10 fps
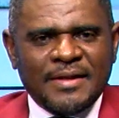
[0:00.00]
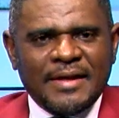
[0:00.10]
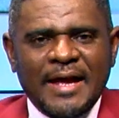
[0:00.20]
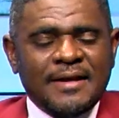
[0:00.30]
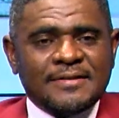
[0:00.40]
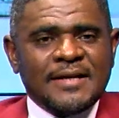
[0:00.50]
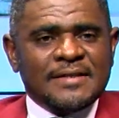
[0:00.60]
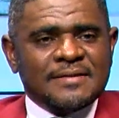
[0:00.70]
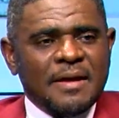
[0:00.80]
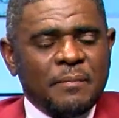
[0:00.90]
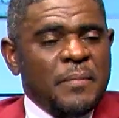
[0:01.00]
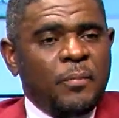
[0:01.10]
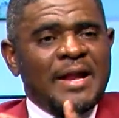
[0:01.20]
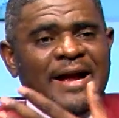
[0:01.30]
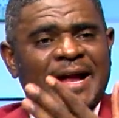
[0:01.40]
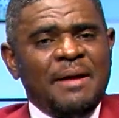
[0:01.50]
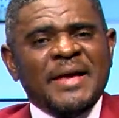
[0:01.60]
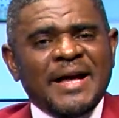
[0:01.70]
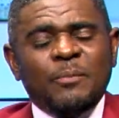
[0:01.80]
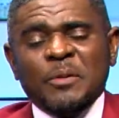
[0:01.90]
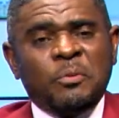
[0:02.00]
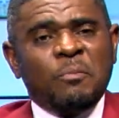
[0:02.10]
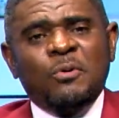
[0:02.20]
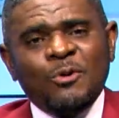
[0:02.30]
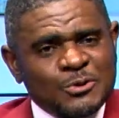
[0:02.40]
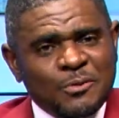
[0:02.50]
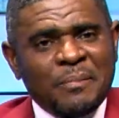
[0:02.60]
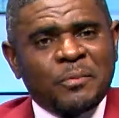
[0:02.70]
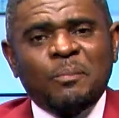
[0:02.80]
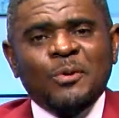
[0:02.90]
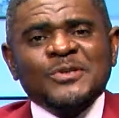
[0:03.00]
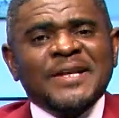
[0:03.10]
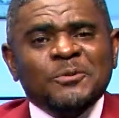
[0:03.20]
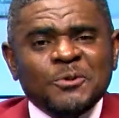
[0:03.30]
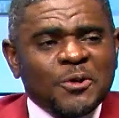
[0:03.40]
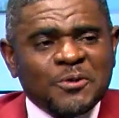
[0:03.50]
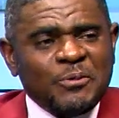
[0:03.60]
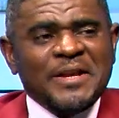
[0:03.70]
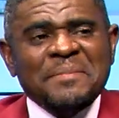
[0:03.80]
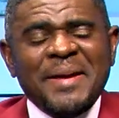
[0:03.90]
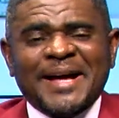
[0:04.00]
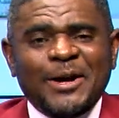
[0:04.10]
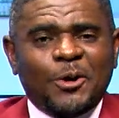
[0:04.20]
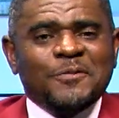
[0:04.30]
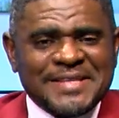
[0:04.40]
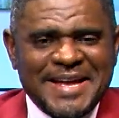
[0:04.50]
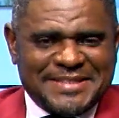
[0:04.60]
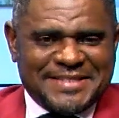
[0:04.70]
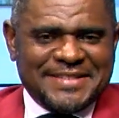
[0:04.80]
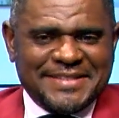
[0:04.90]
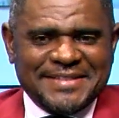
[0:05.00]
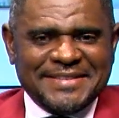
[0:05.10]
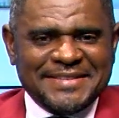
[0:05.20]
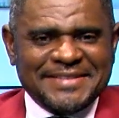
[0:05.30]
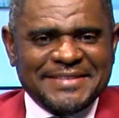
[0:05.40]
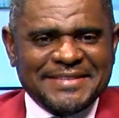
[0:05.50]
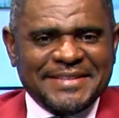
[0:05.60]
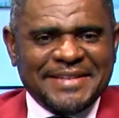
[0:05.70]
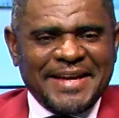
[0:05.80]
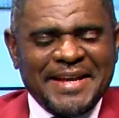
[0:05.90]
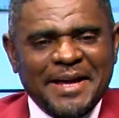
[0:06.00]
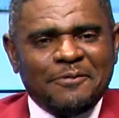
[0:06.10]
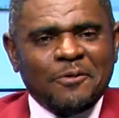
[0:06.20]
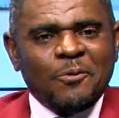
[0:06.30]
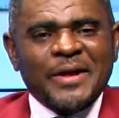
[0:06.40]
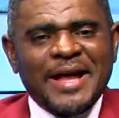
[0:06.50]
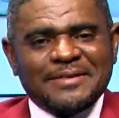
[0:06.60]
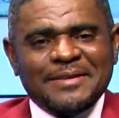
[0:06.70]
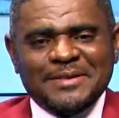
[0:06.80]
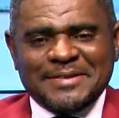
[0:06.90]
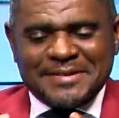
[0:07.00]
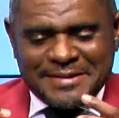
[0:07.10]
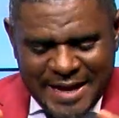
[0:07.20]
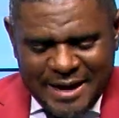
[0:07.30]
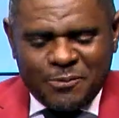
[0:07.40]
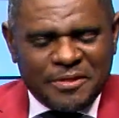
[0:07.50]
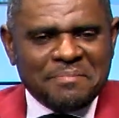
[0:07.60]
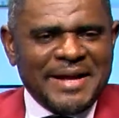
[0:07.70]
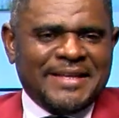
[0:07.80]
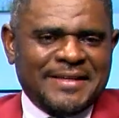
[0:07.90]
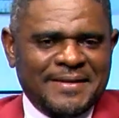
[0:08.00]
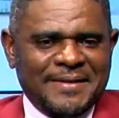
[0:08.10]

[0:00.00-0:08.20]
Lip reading: And he says, people are coming up with proposals, but proposals that do not really make a lot of sense. And therefore, we are stuck with money.